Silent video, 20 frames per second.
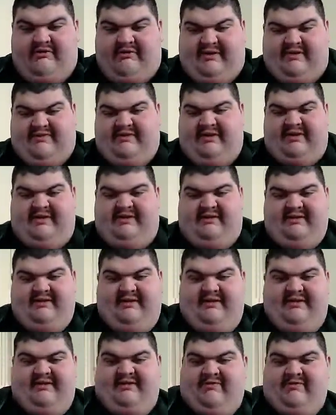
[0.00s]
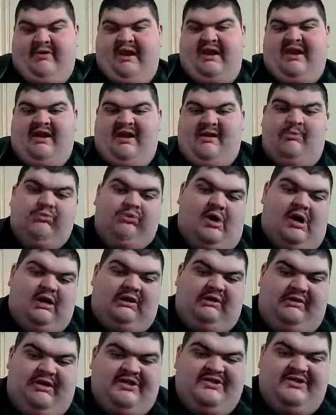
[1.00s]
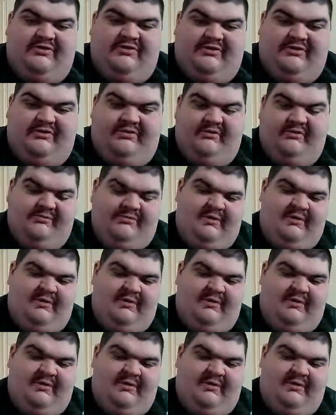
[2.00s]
I think they're waiting on Brock Lesnar,